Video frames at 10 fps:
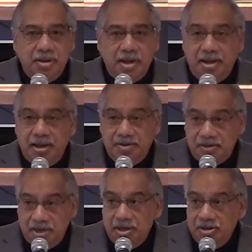And I
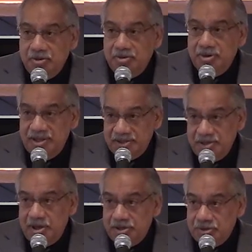tell you, it is
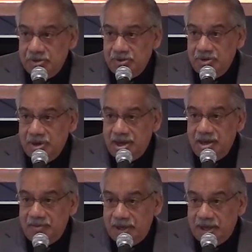not true,
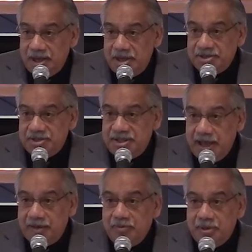because
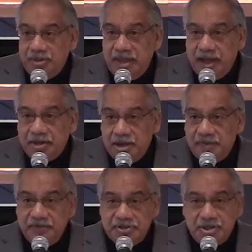that kind
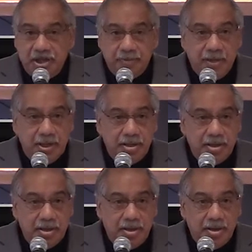of a statement
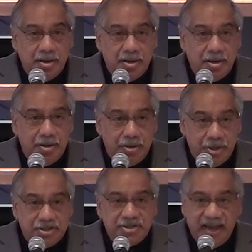
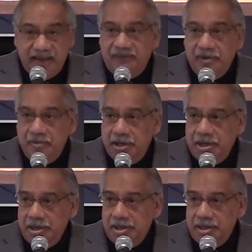hurts
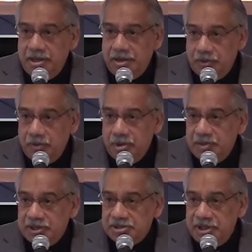everybody, including
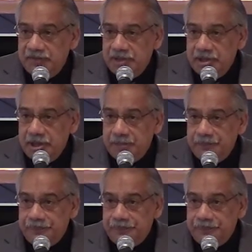myself in that.